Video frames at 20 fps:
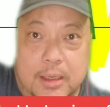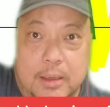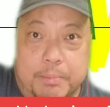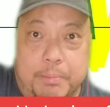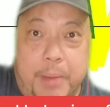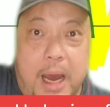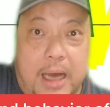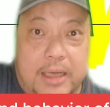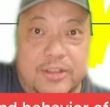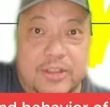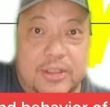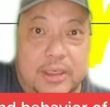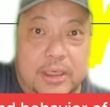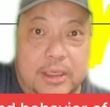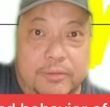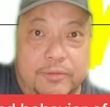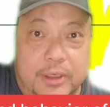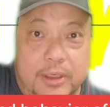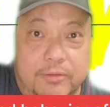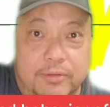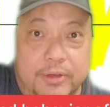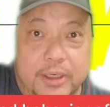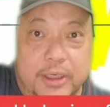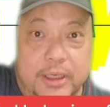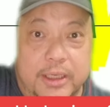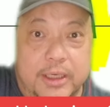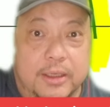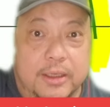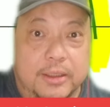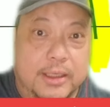Positive
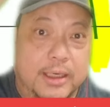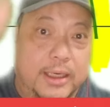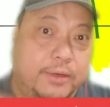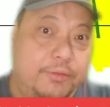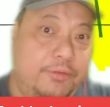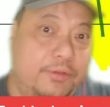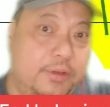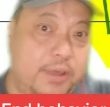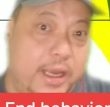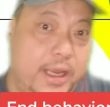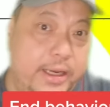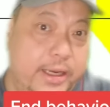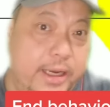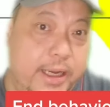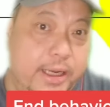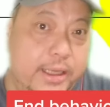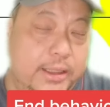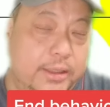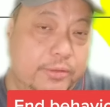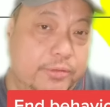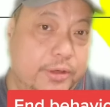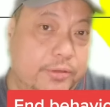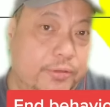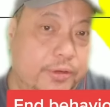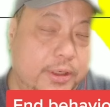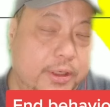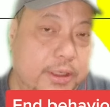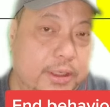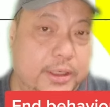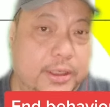infinity on the left and negative
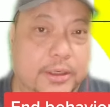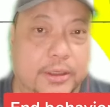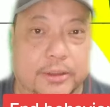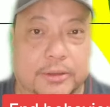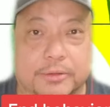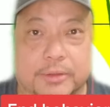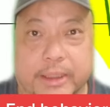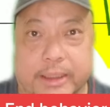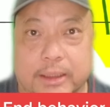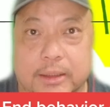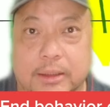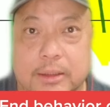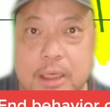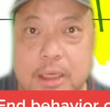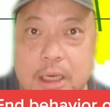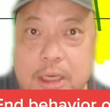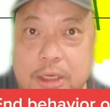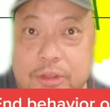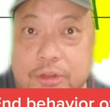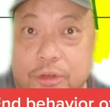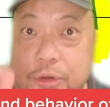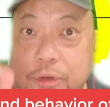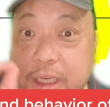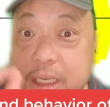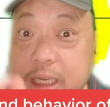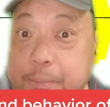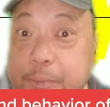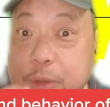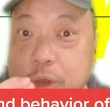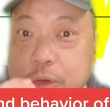infinity on the right. So
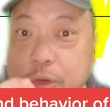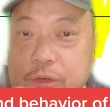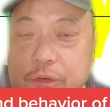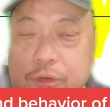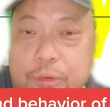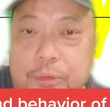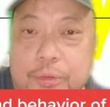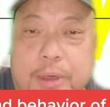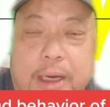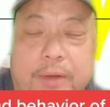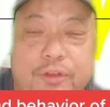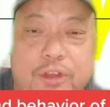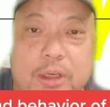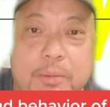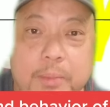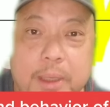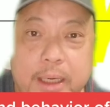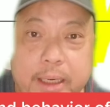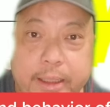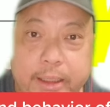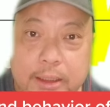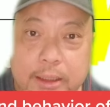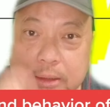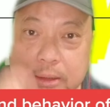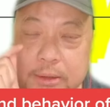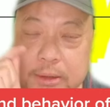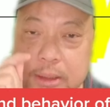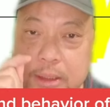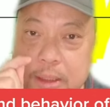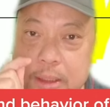keep those two graphs in mind.
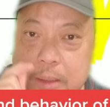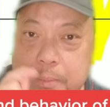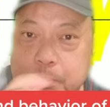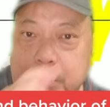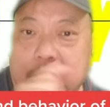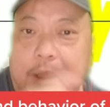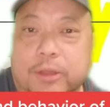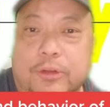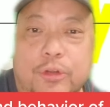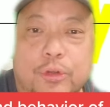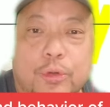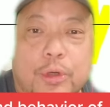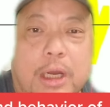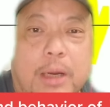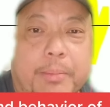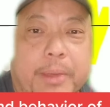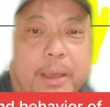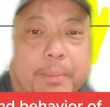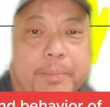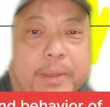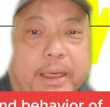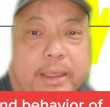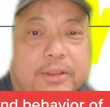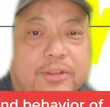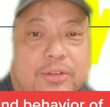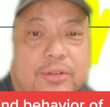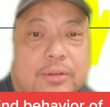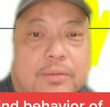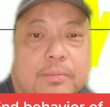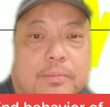Part 2 coming up next.